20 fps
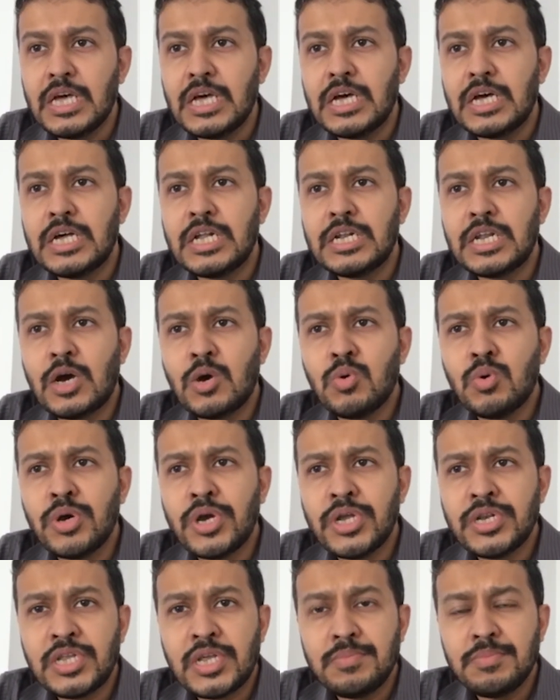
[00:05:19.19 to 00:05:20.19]
And now
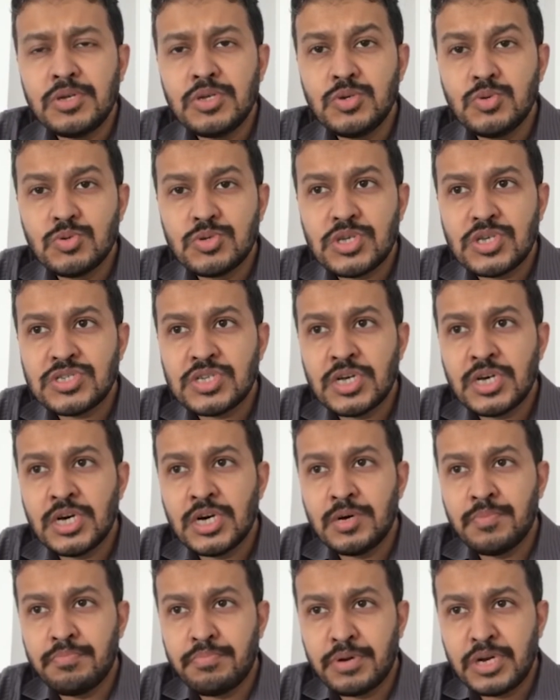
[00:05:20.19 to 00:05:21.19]
it can be used as
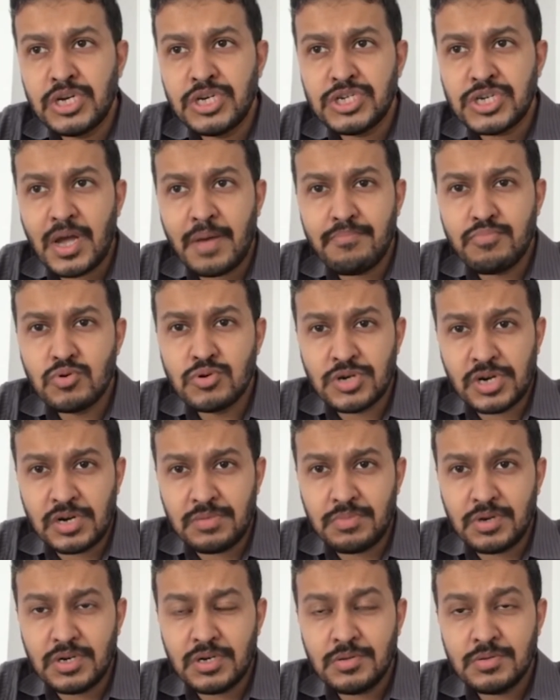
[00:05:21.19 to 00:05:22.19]
a pre-shampoo
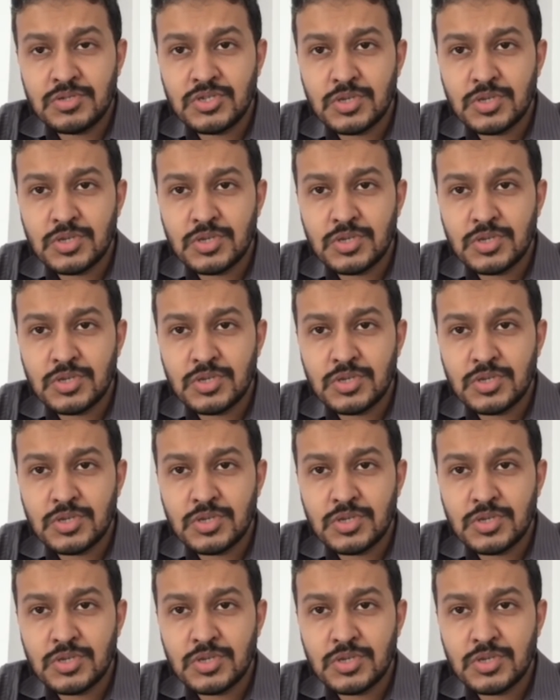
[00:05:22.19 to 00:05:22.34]
treatment.